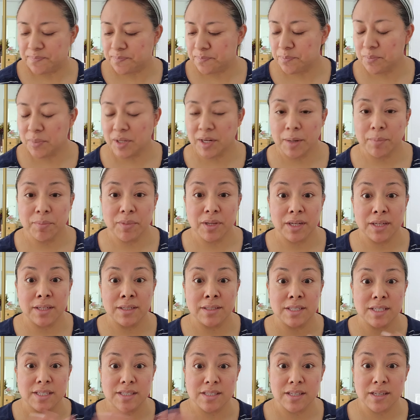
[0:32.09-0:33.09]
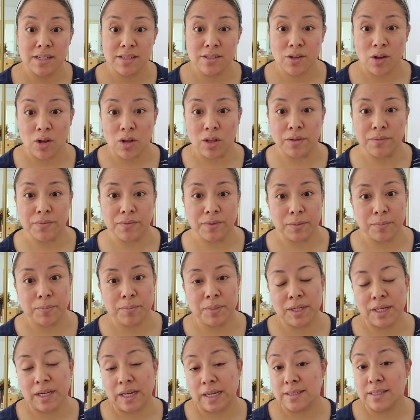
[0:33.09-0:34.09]
But I'm going to discuss all of them
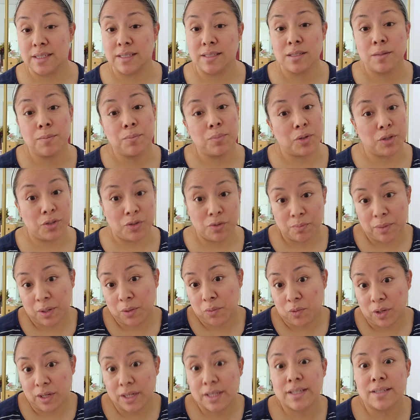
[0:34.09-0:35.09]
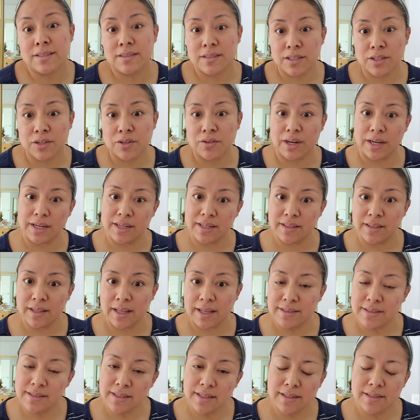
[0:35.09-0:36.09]
because at some point you might want to consider adding
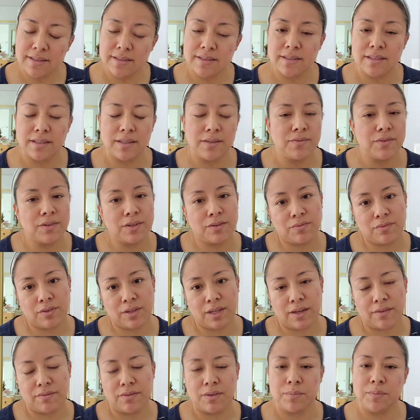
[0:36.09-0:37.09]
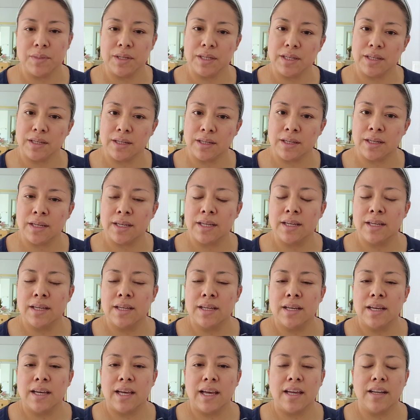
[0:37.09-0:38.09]
that 6th, even if you have the mini
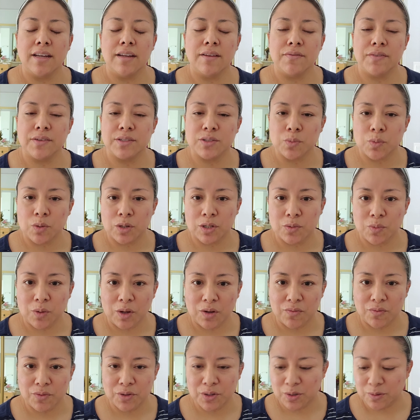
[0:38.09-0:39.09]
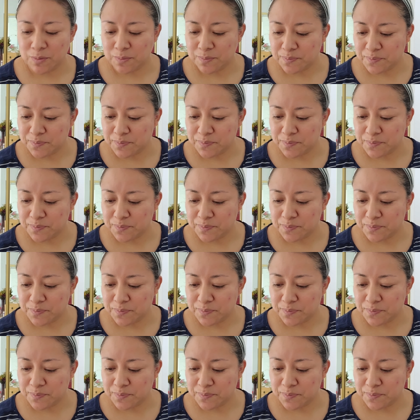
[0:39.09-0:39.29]
and if it's worked well for you.